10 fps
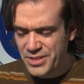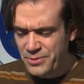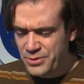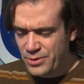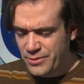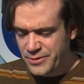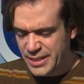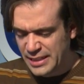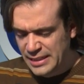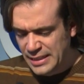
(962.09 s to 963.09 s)
That was sort of
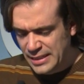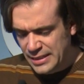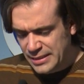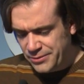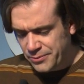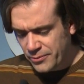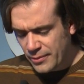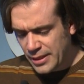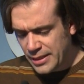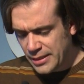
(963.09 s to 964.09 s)
a
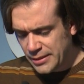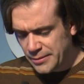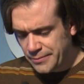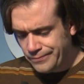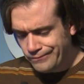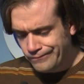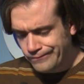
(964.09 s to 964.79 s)
um,